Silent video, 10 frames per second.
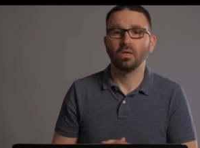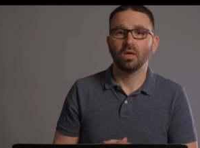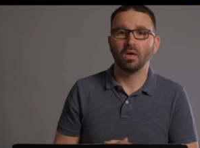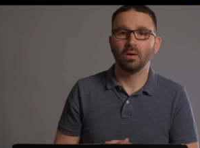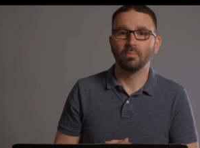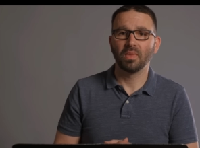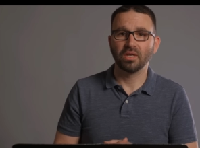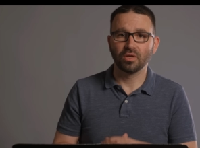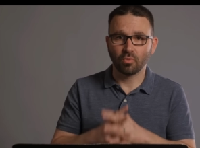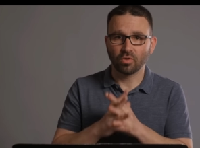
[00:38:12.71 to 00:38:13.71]
um, and
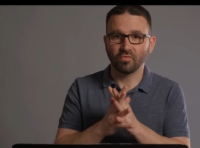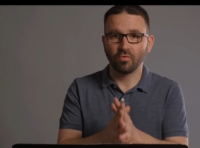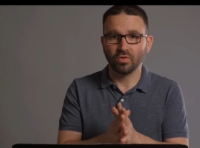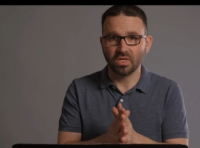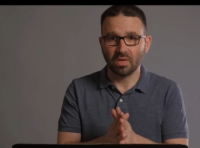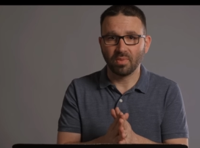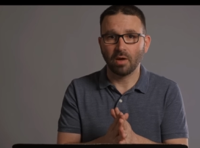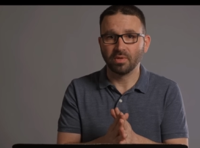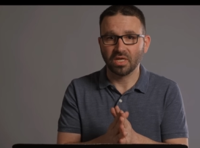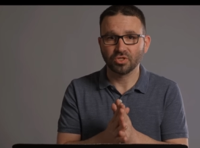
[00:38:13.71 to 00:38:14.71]
in order for the
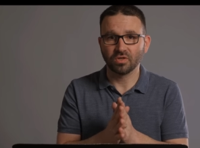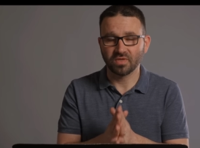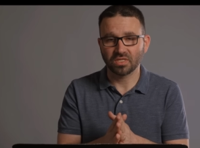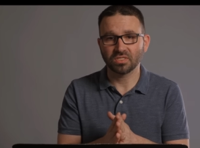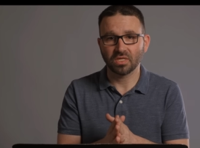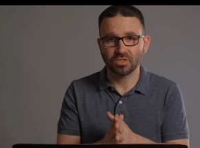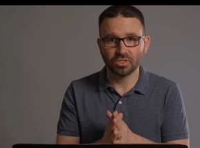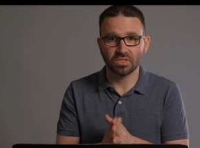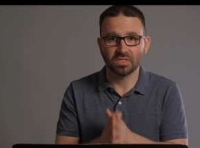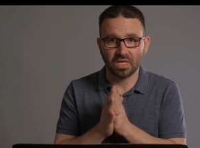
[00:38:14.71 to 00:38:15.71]
abomination of desolation
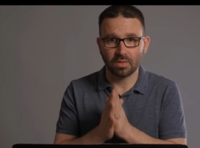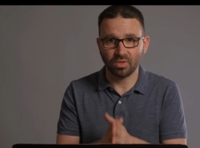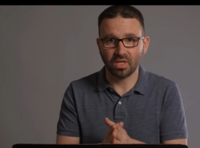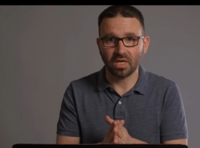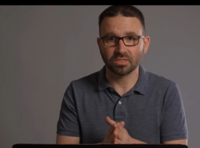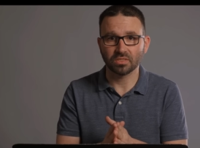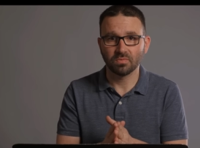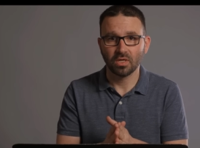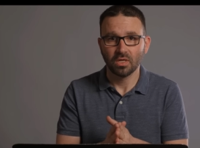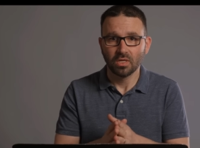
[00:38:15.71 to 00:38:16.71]
to take place.
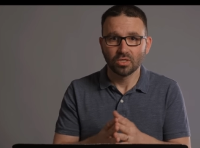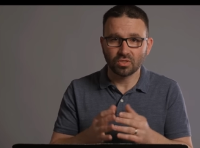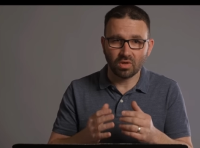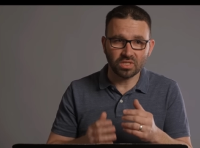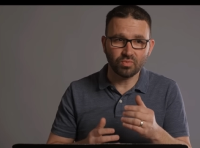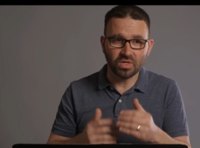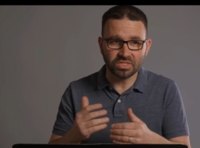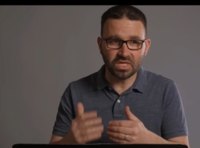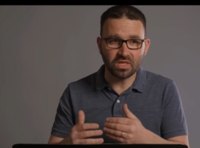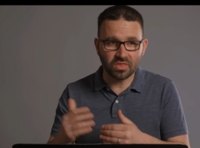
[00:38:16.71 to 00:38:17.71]
So, as we
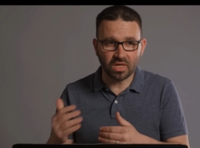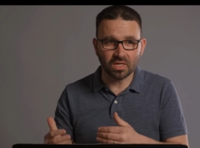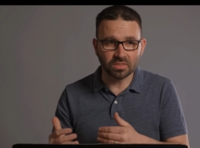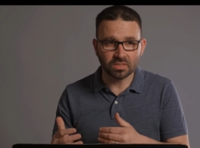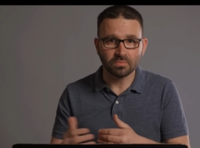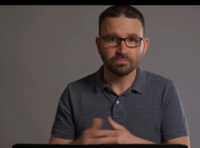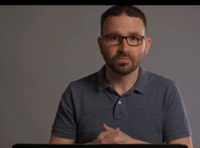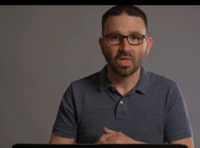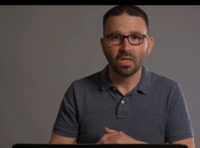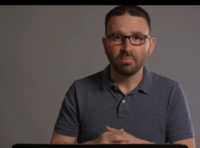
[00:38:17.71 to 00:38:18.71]
see things
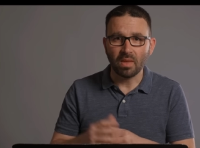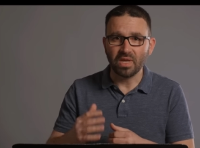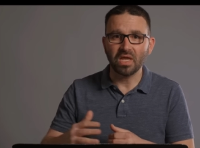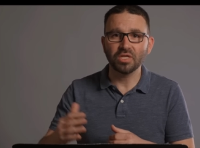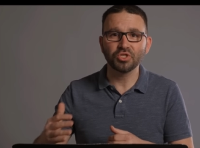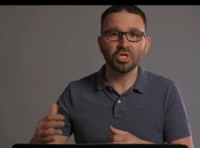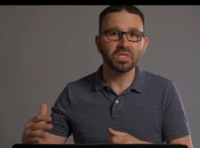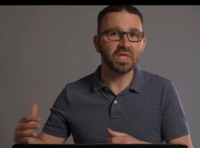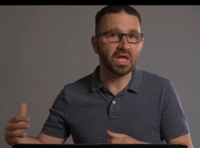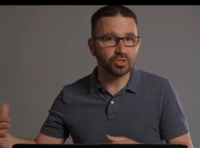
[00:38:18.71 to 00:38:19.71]
maybe inching
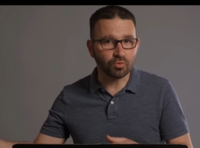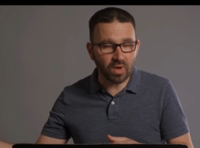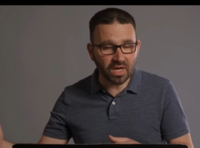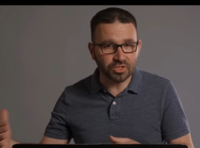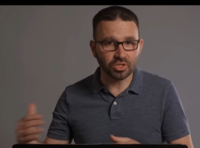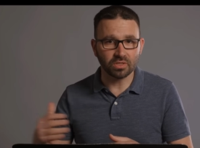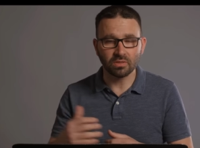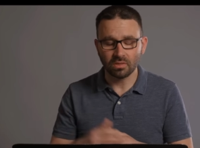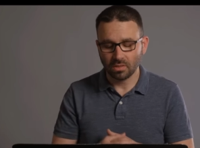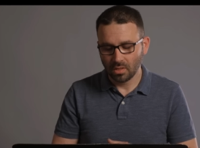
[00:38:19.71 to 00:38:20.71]
in that
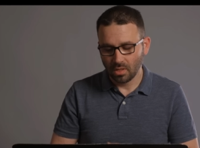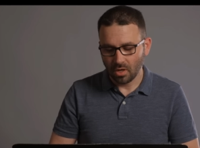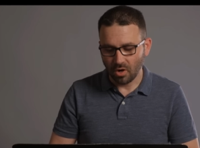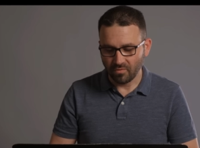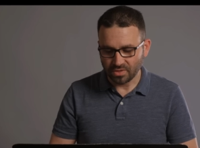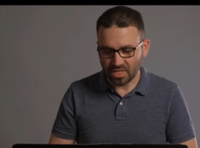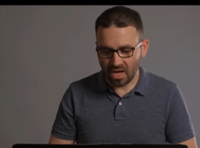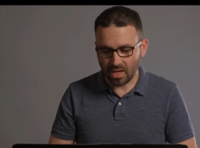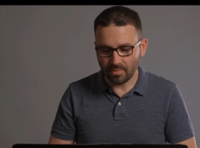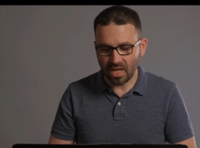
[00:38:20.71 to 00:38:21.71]
direction, over
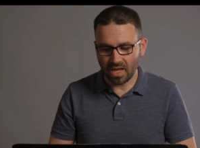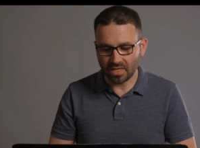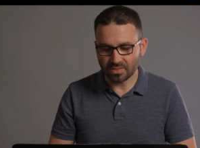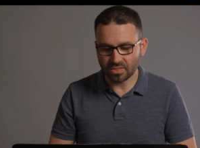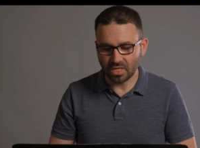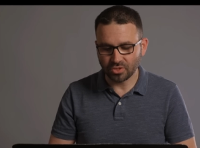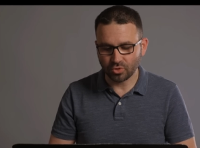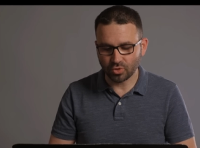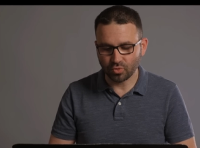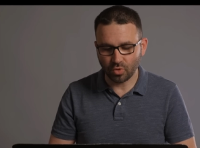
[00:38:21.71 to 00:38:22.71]
time as, as
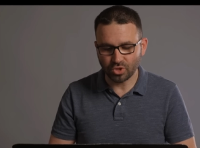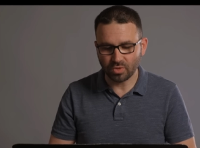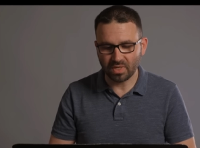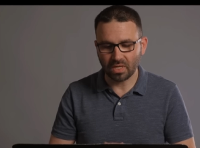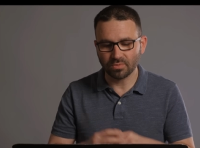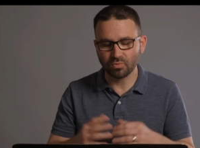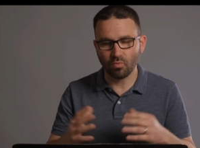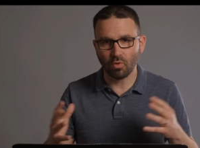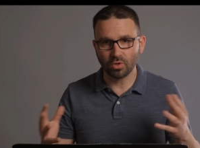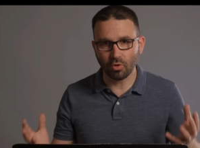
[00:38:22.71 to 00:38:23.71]
Jewish worship becomes
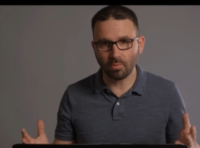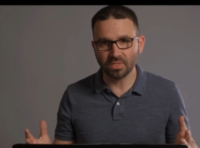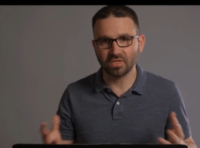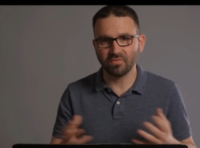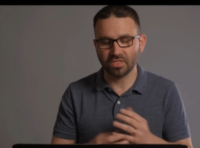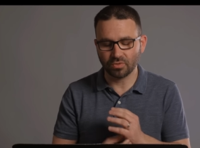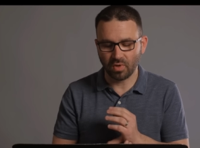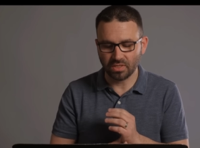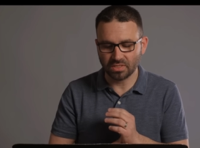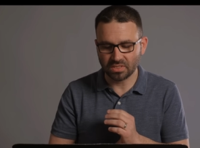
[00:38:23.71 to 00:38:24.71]
more normative in
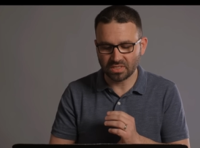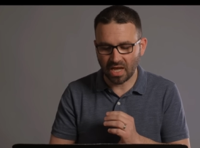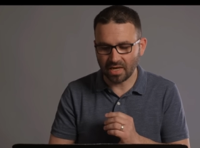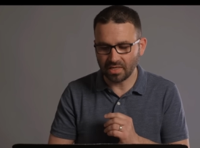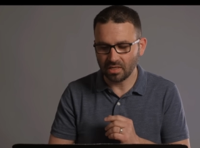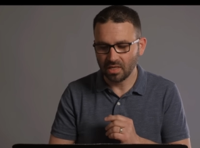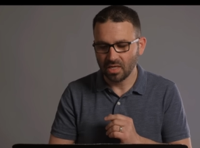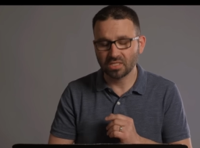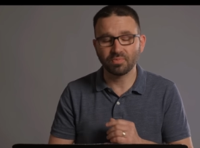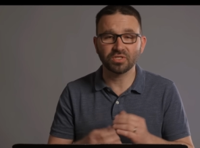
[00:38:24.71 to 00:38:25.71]
Israeli society,
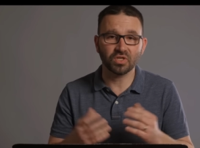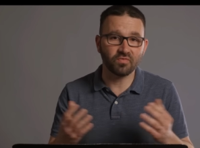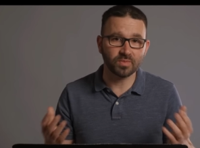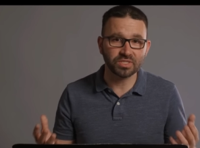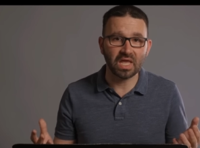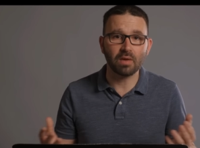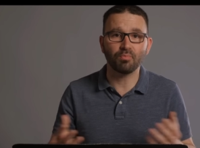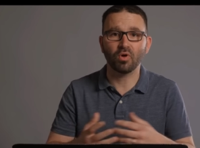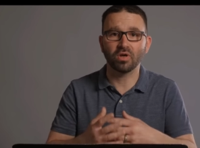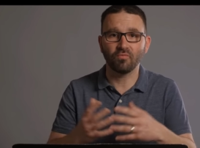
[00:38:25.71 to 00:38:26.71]
especially from the
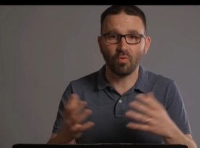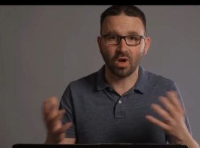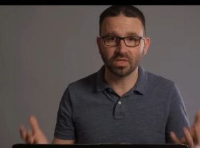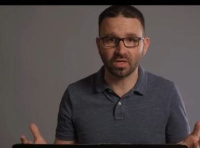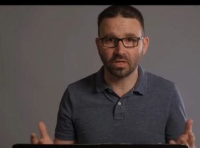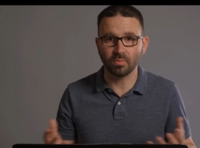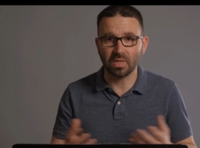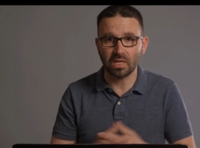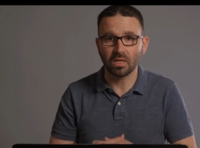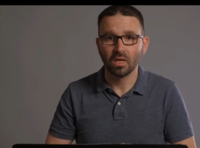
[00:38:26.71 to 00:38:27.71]
standpoint of wanting there to be